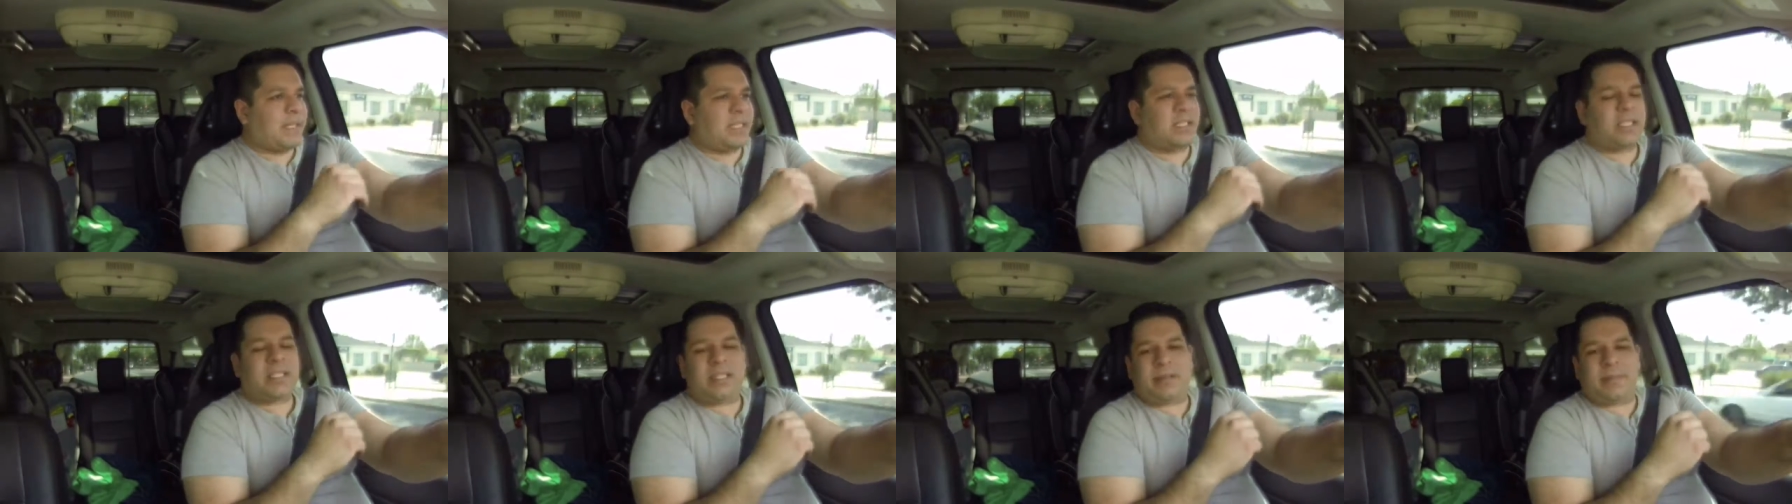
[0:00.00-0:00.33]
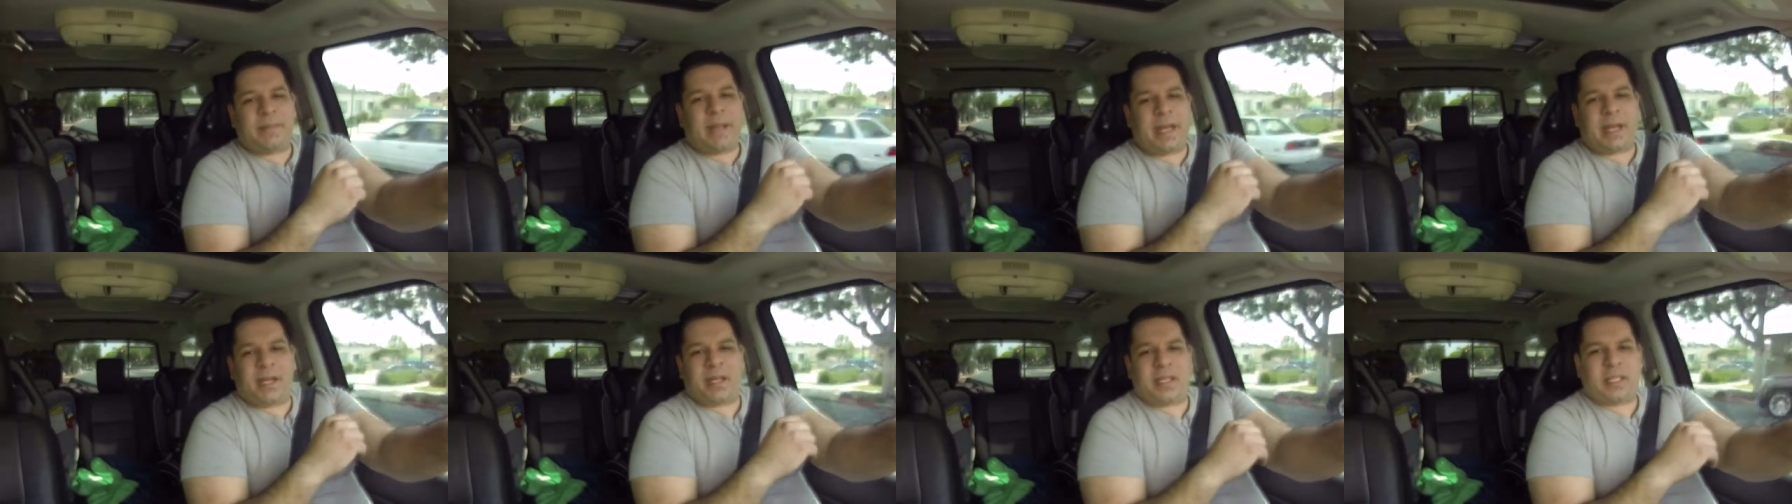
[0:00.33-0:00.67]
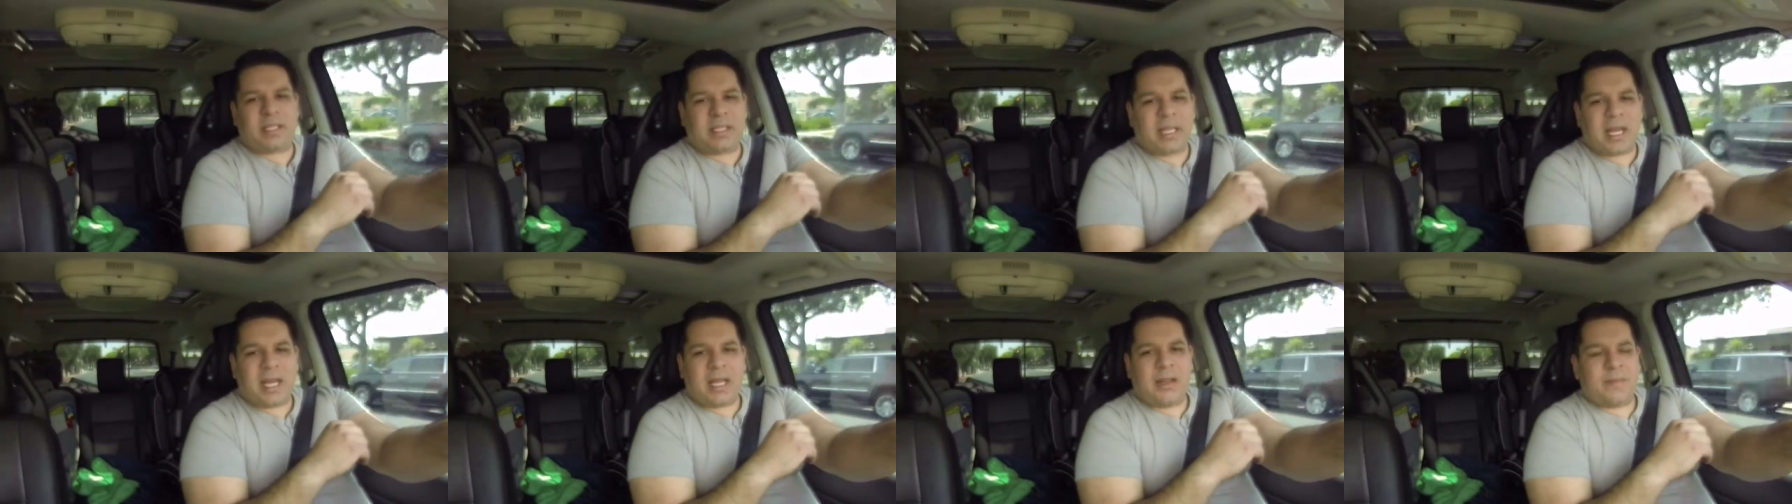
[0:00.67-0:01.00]
just a matter
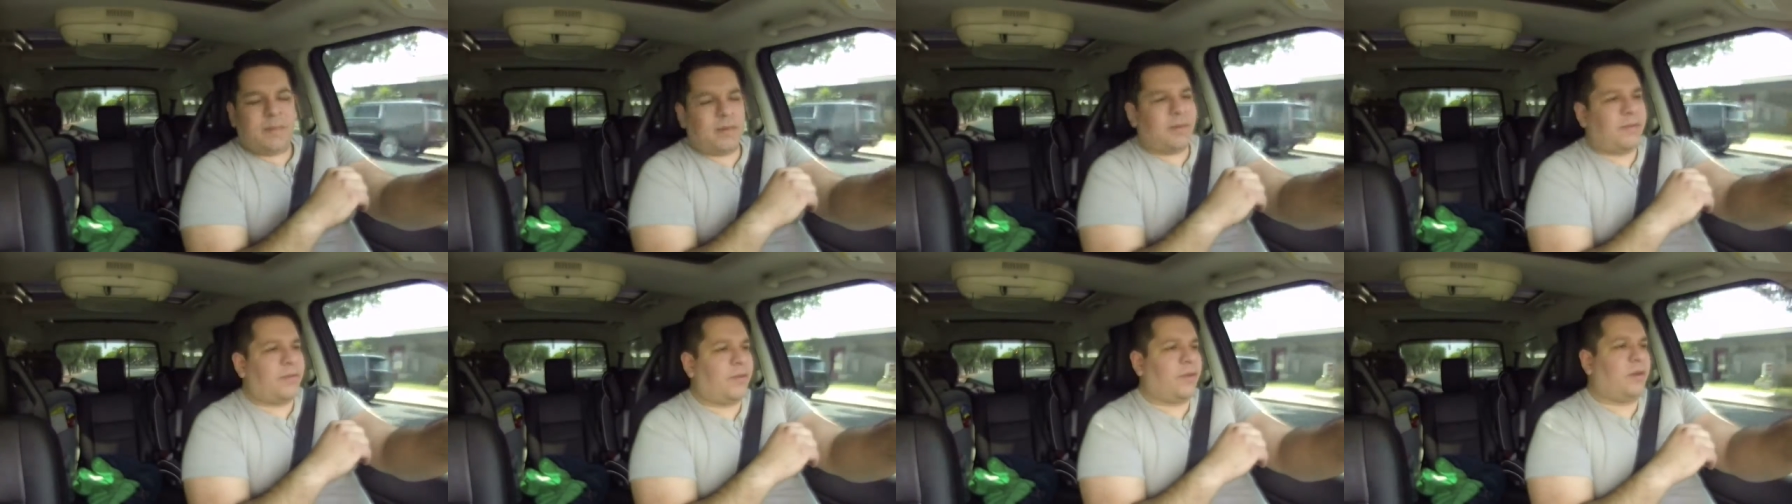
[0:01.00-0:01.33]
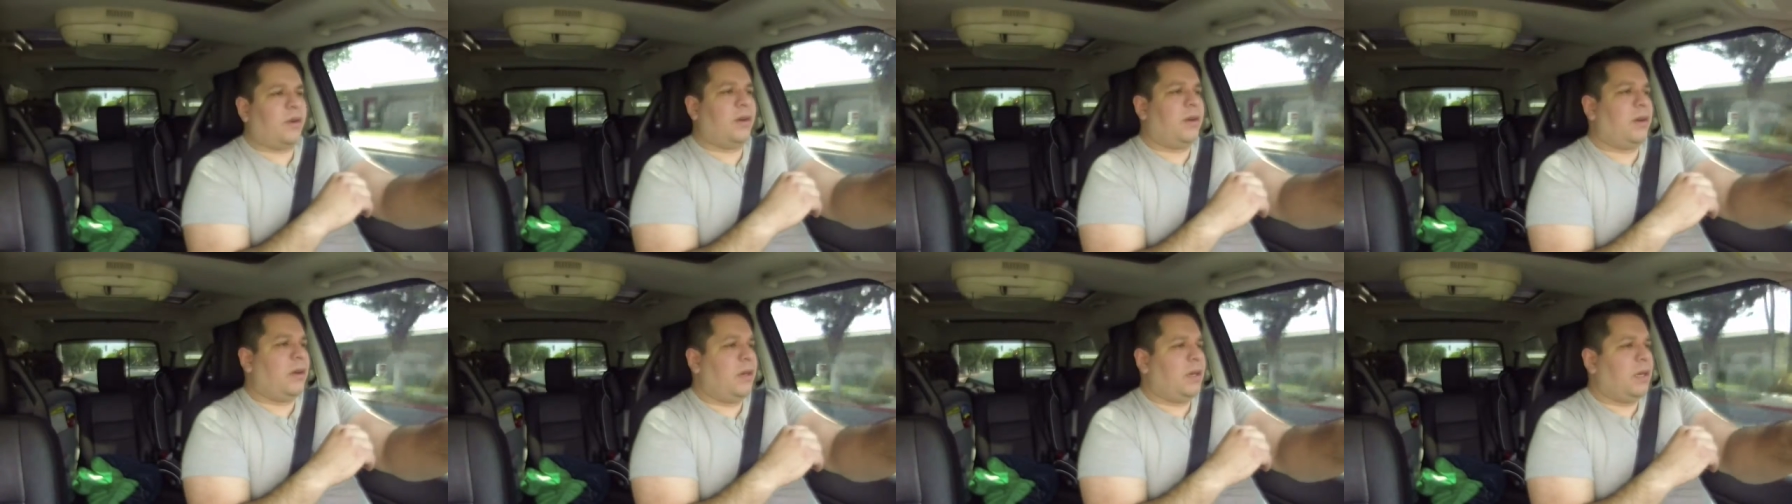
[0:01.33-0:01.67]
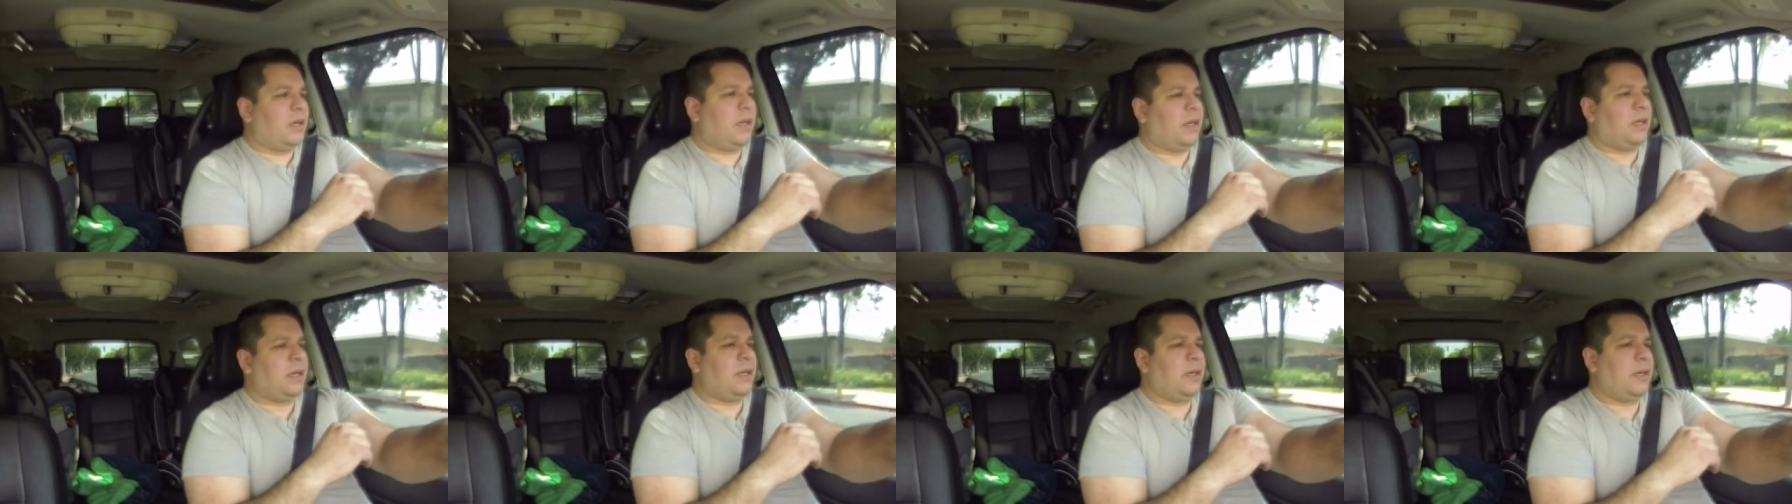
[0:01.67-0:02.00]
of time before